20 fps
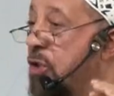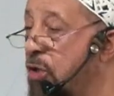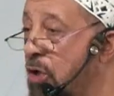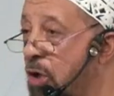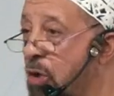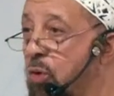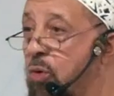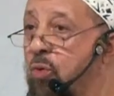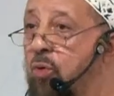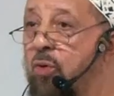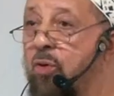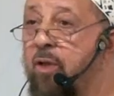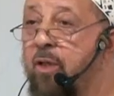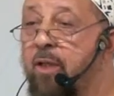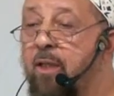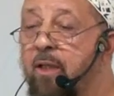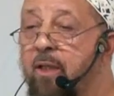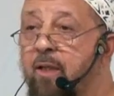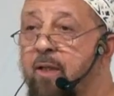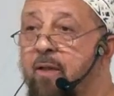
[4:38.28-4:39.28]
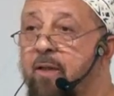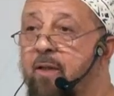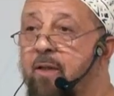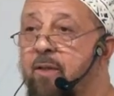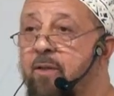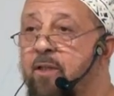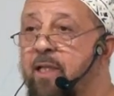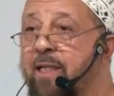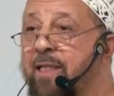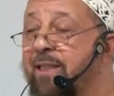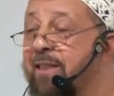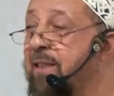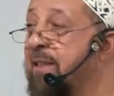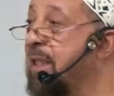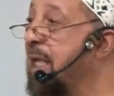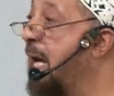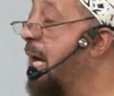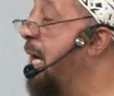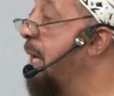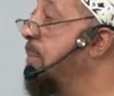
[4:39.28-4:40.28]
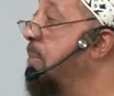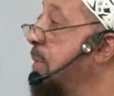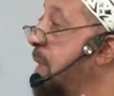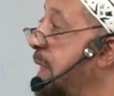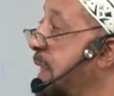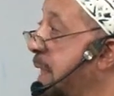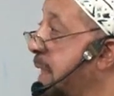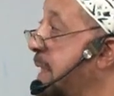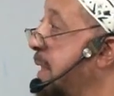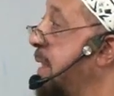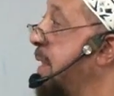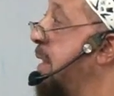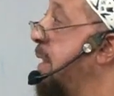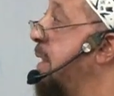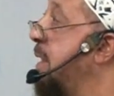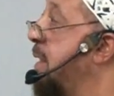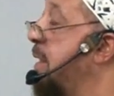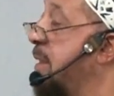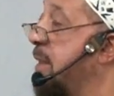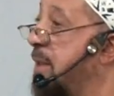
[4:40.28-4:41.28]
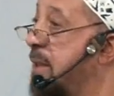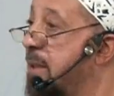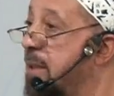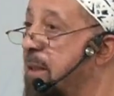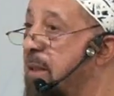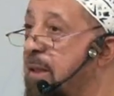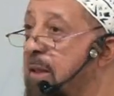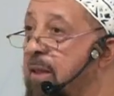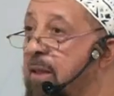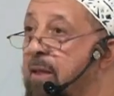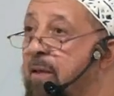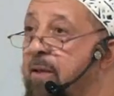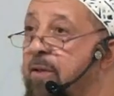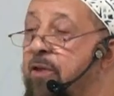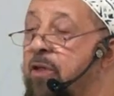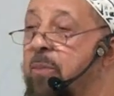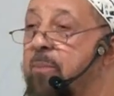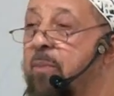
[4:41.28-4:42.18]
know that Islam is the